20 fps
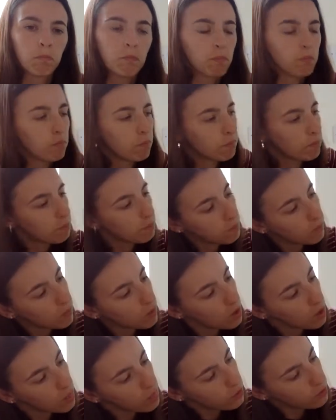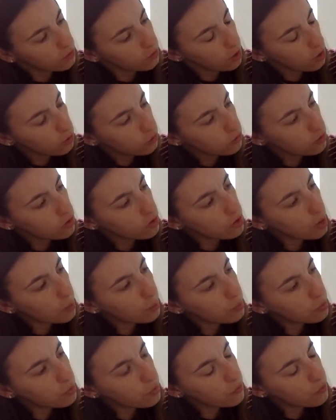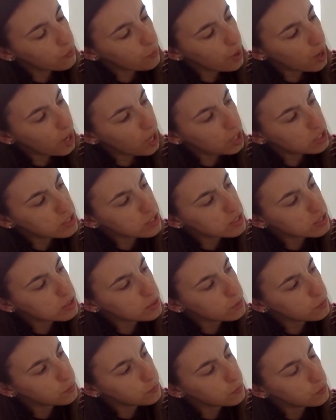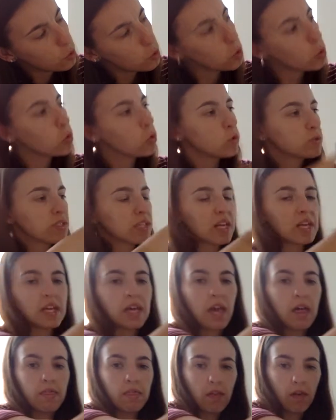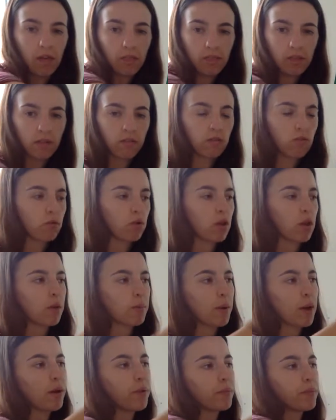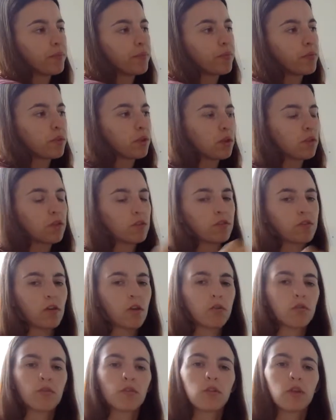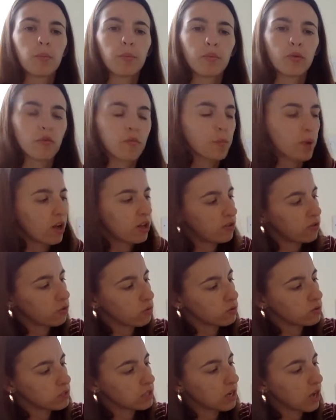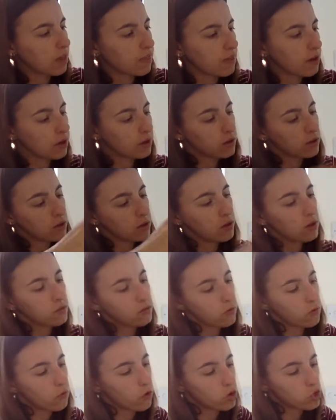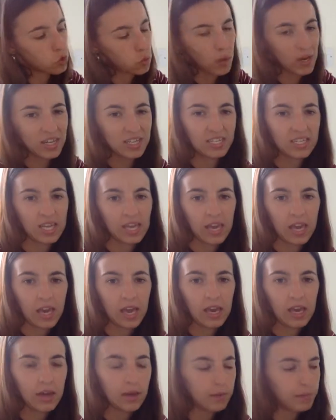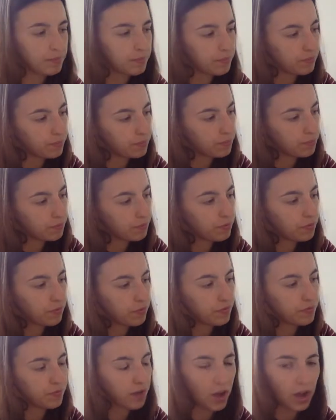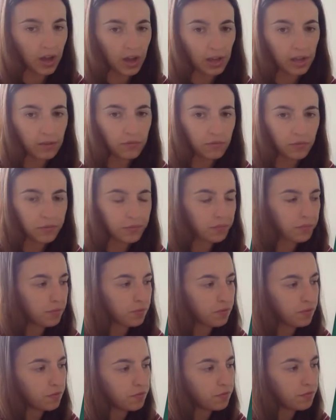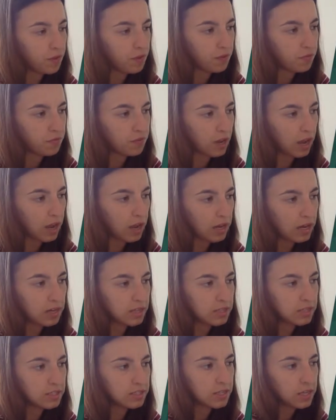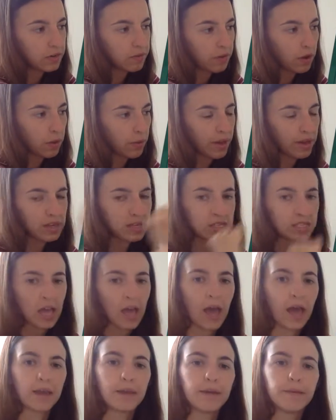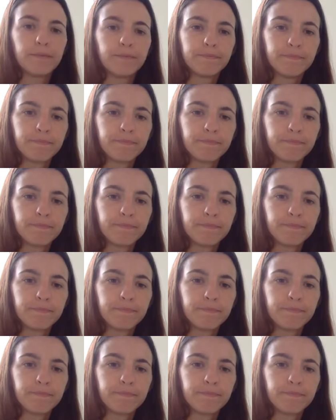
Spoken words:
The total number of birds altogether they're talking about. Total number of birds altogether. So we've got 20 here, 5, 15, 0 and 10.